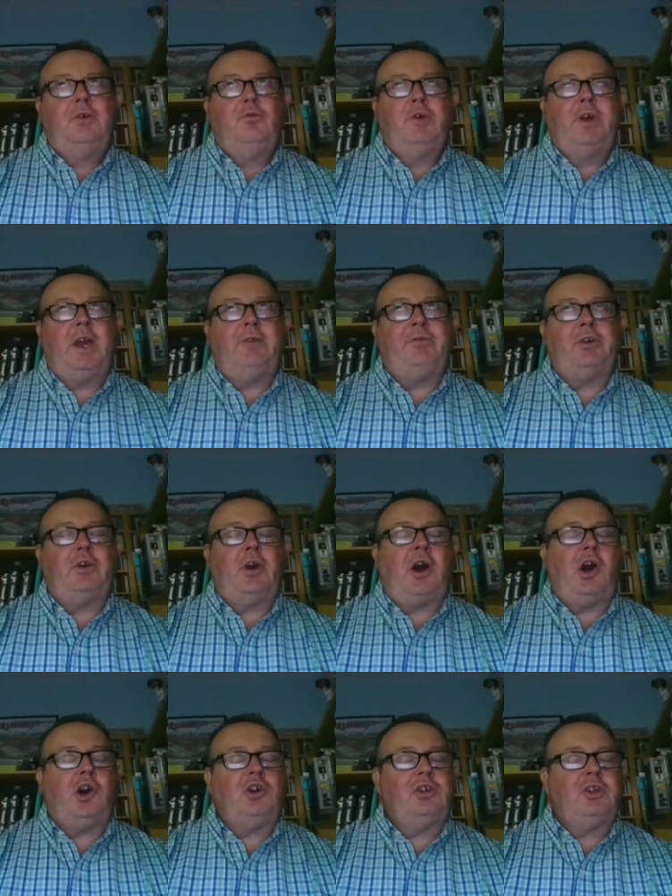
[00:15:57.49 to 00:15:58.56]
We haven't
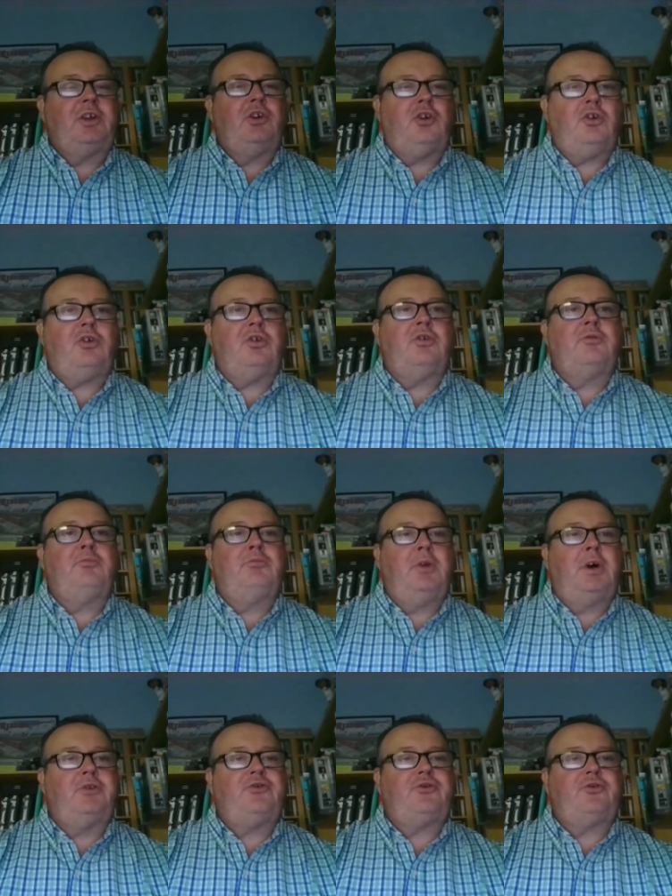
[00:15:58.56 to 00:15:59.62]
hardly heard
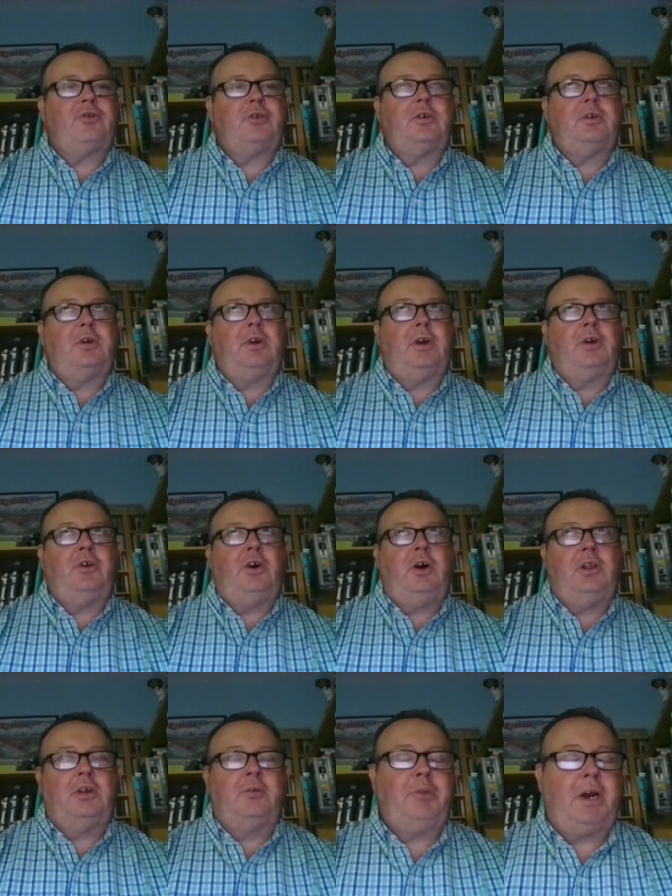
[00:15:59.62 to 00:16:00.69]
much at
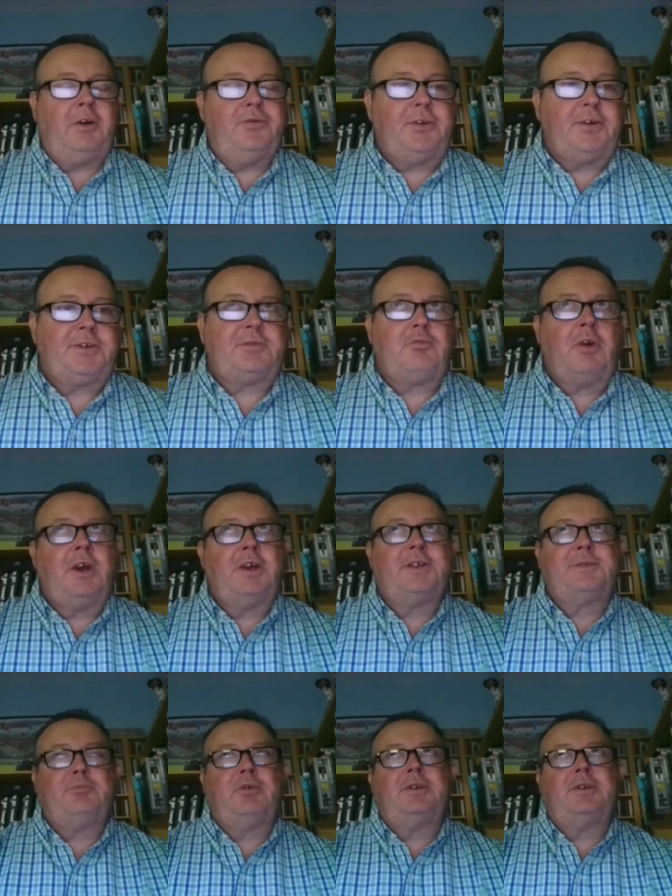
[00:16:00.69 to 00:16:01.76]
all about this
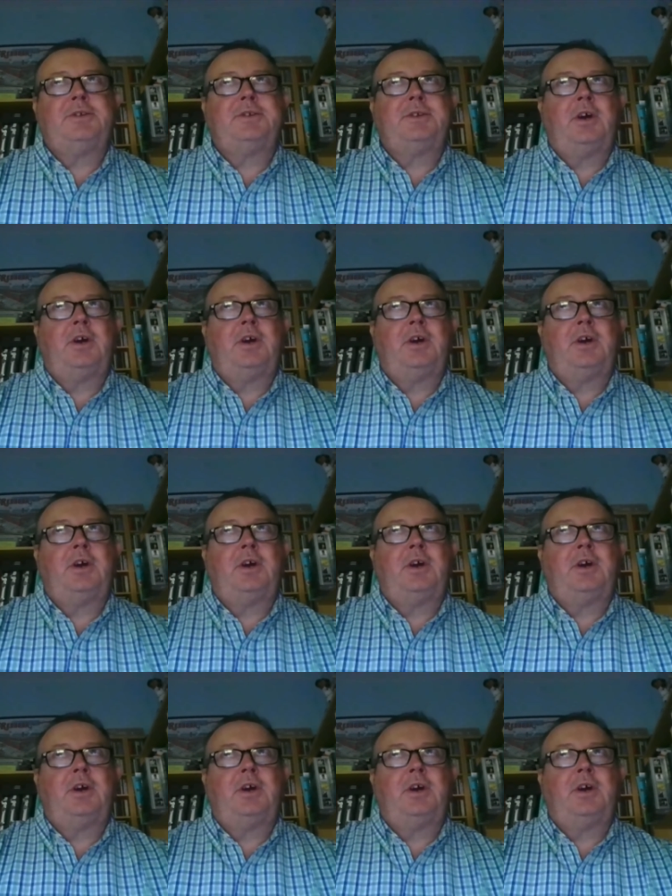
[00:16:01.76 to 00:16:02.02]
race, but